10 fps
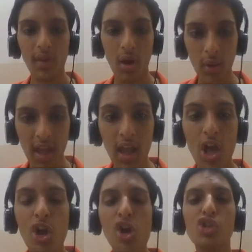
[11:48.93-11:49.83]
Okay.
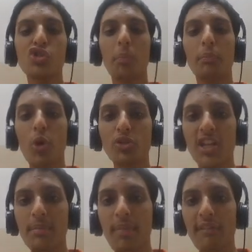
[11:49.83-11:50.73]
So
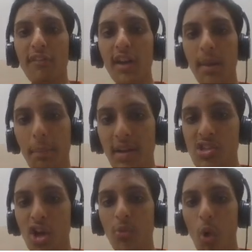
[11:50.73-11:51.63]
protein buffer
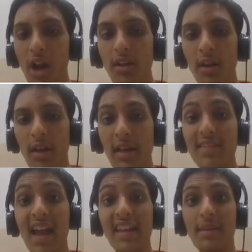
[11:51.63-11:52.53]
depends on what?
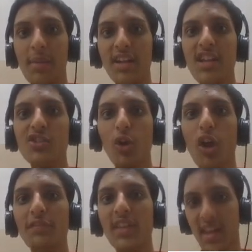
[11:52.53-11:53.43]
The imidazole
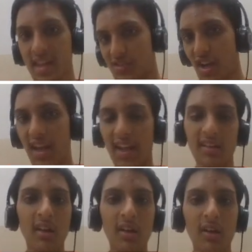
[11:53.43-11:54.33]
of the
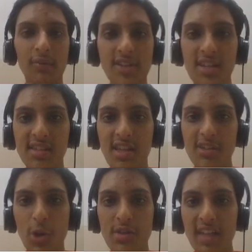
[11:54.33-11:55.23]
histidine, which is
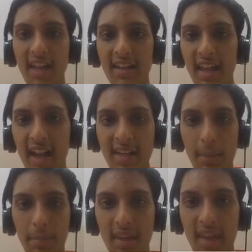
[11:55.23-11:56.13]
dissociating at a
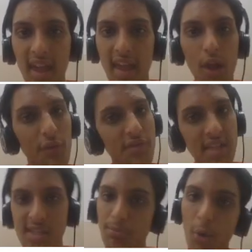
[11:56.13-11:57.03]
pKa of
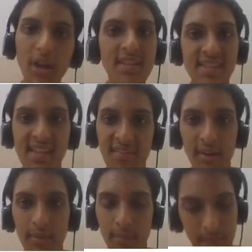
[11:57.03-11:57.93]
6.7.
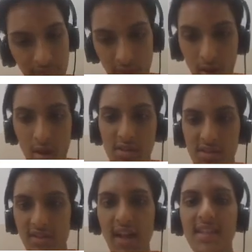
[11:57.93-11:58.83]

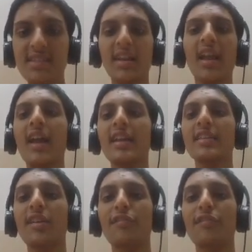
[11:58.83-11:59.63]
So that is regarding the